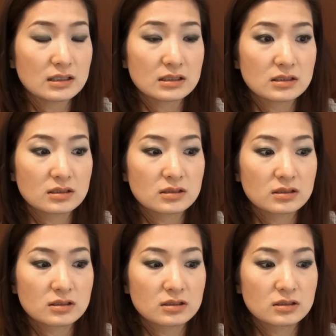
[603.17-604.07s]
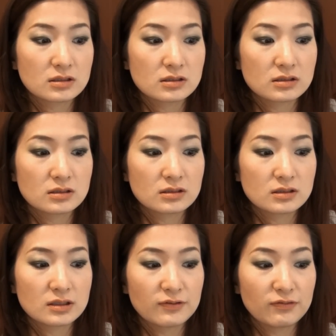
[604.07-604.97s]
last
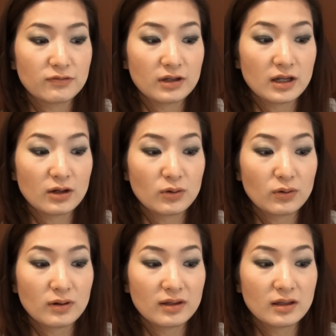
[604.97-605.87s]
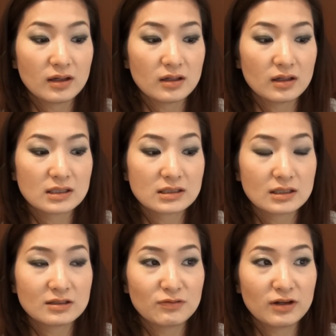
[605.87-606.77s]
video, I think the
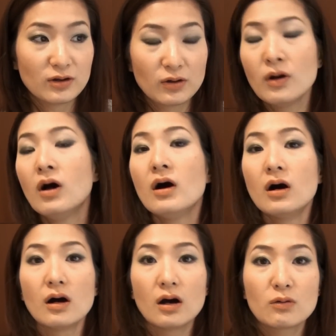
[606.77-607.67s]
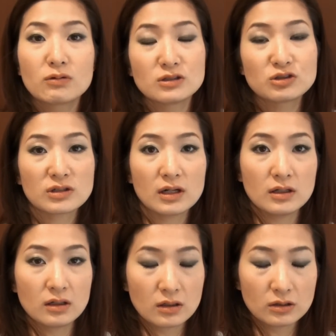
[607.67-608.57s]
last video, I want to
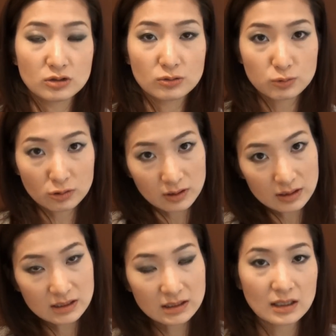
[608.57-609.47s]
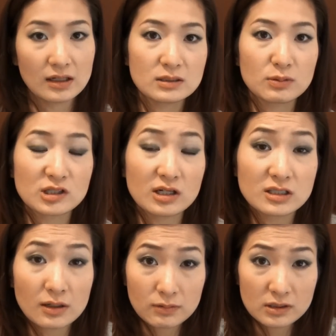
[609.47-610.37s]
try new products, especially
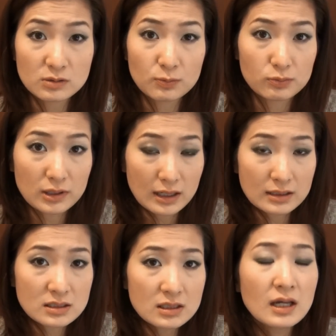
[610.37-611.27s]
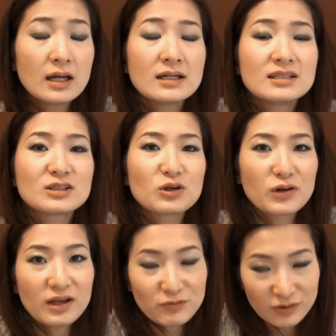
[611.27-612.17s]
Japanese brand. So
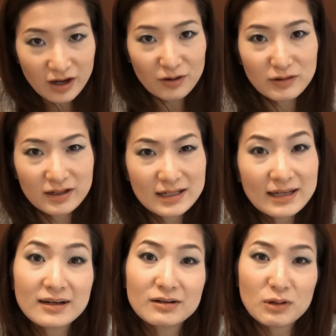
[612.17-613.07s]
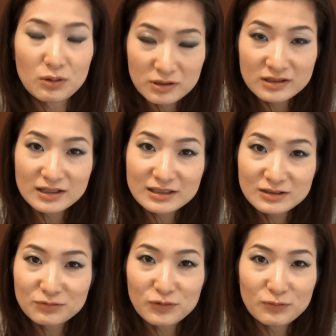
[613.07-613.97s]
if you have any
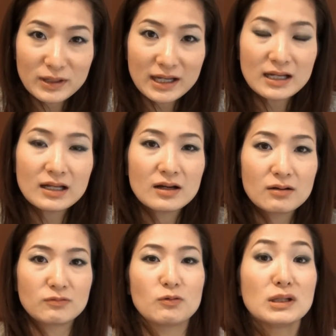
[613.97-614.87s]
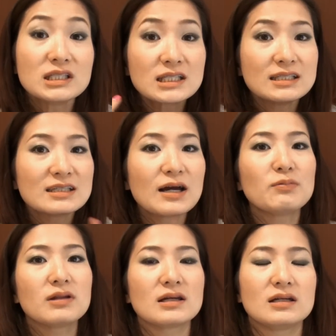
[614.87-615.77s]
recommendation for me for my skin
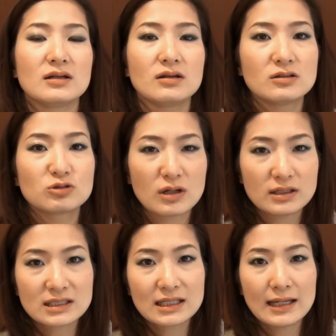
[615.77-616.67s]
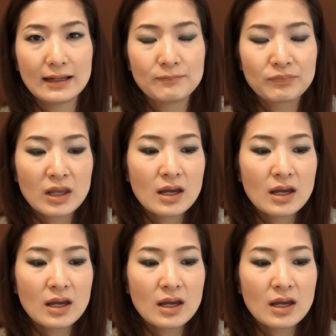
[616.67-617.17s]
type, like dry skin,